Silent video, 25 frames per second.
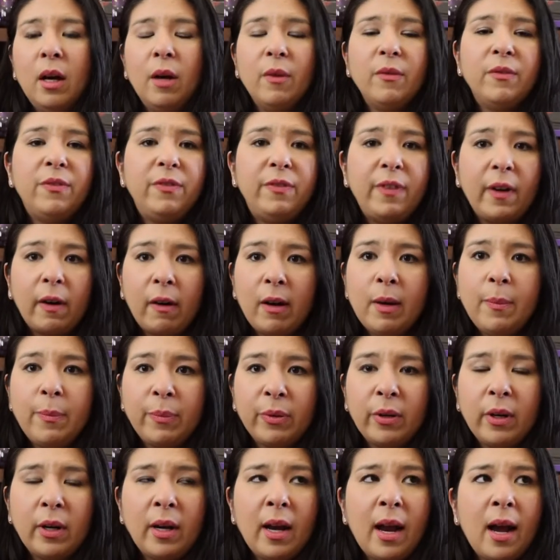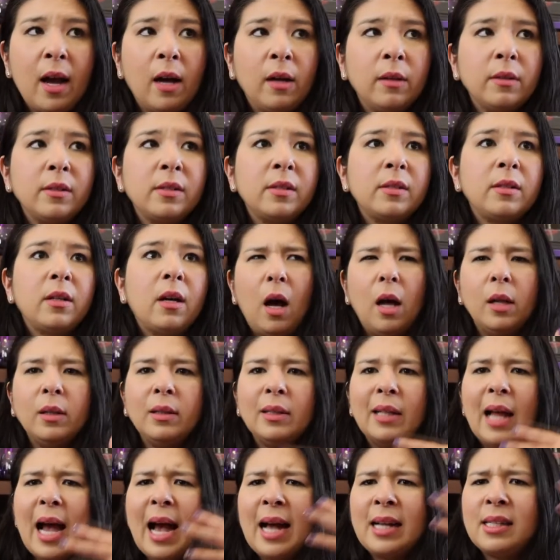Very pronounced, a
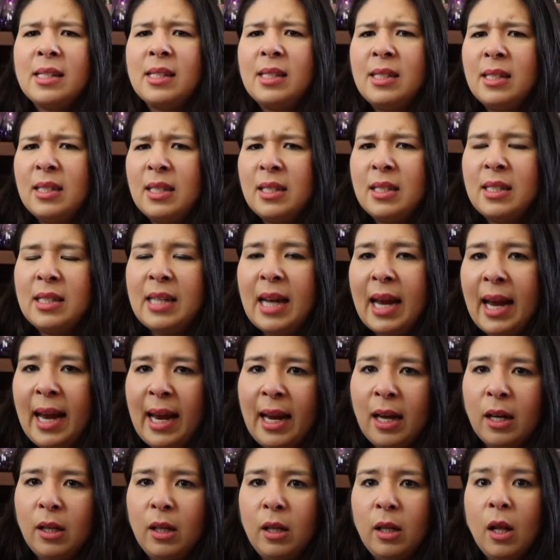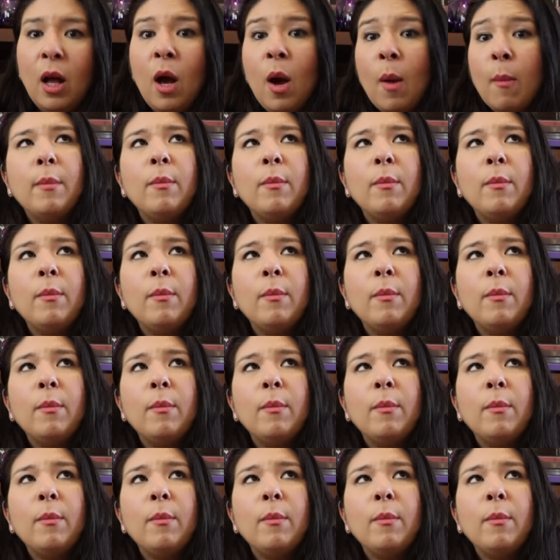lasting tail.